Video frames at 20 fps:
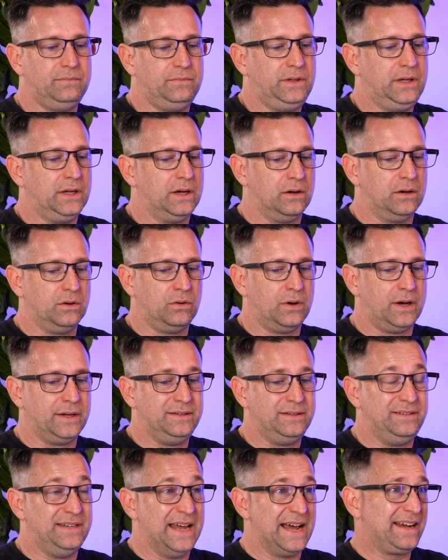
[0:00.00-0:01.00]
a
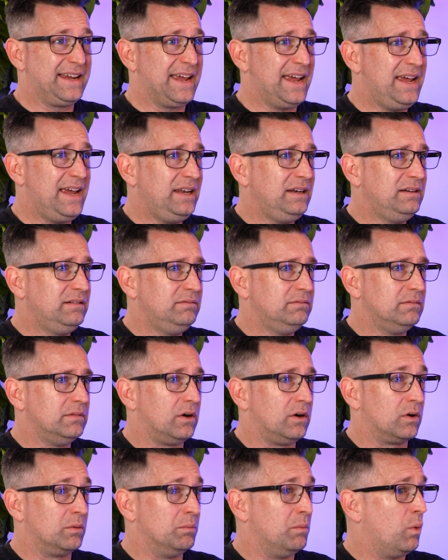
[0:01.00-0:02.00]
decade
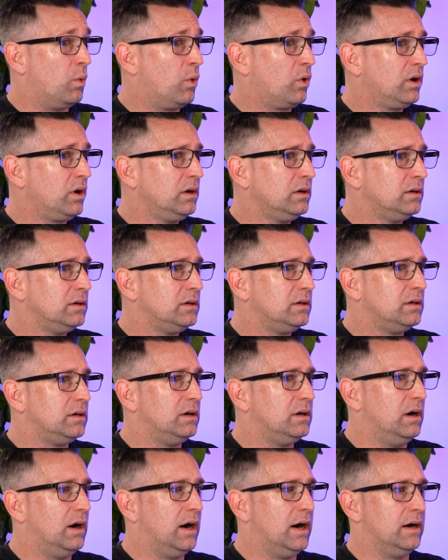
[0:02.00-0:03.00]
or more
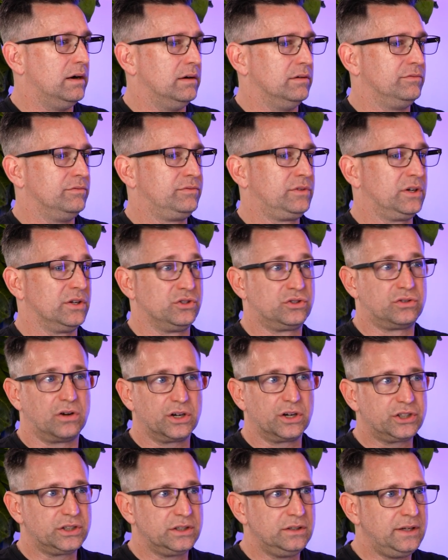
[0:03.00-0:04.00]
of
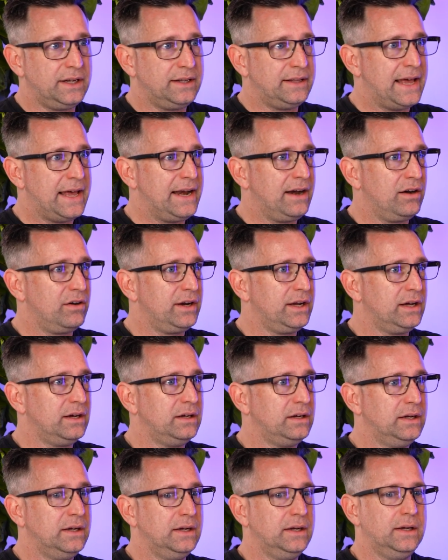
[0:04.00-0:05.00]
construction in that area.
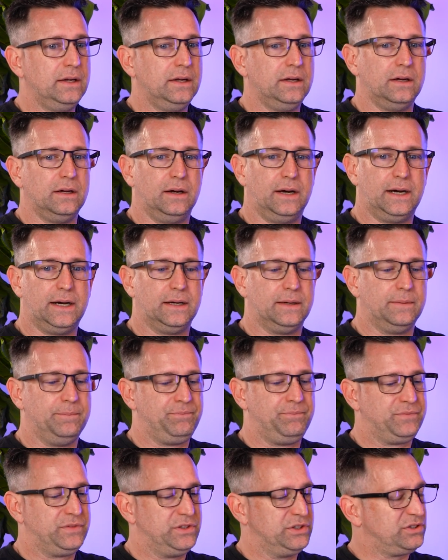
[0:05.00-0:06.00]

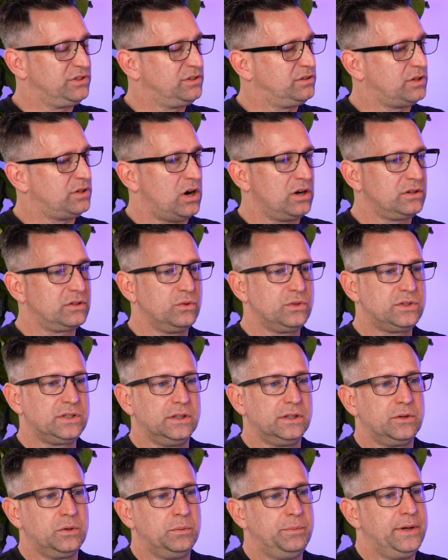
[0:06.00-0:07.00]
Just talk to us a
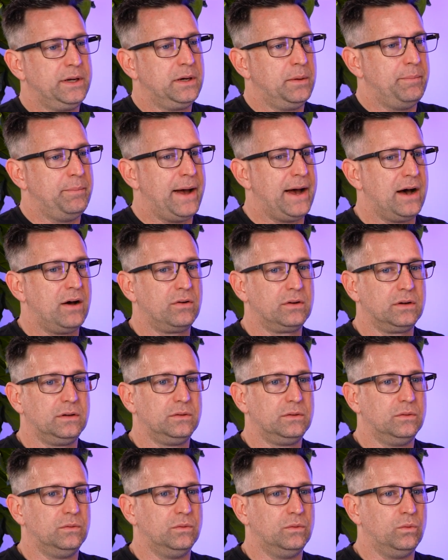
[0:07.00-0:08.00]
little bit about
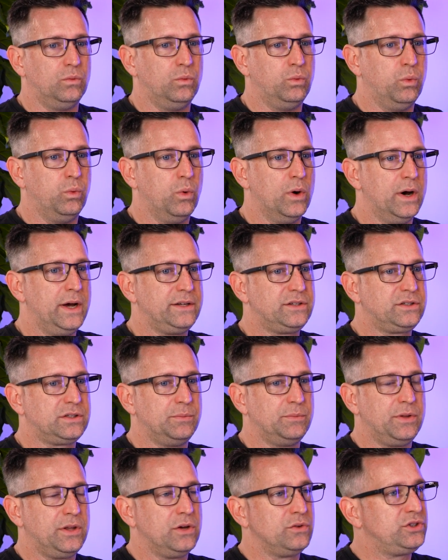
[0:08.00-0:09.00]
what
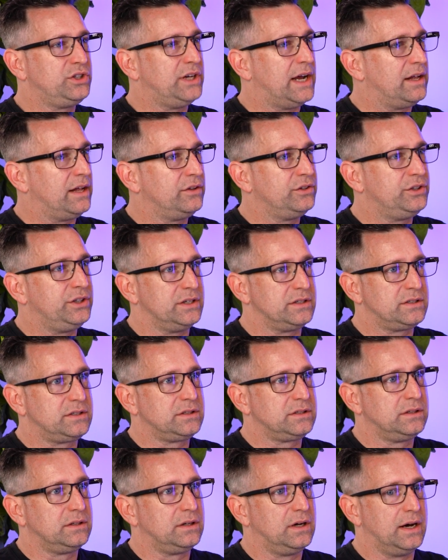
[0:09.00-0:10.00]
some of those
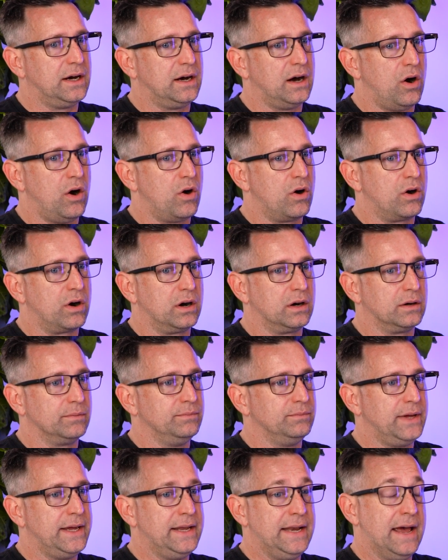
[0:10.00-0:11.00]
challenges are
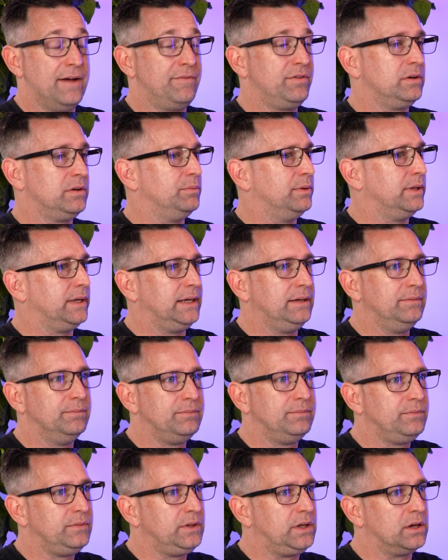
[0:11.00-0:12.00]
inevitably
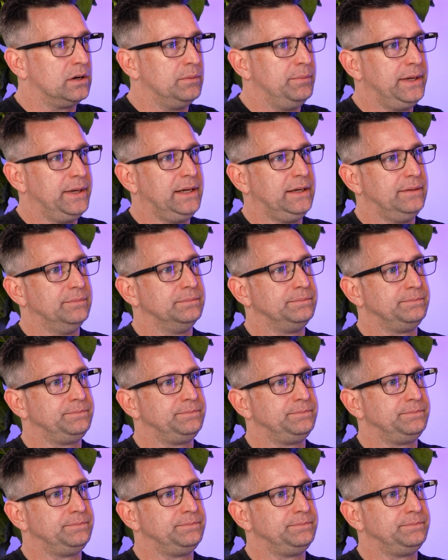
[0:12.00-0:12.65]
going to be.